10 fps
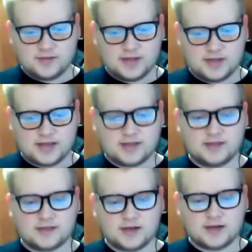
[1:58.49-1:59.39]
But, like,
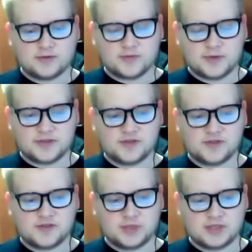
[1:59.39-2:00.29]
he thought it was one of the
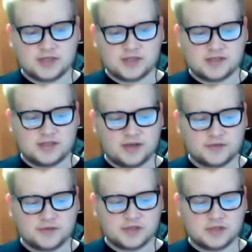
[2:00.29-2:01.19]
stupidest things he'd
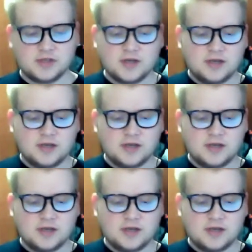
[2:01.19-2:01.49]
ever seen.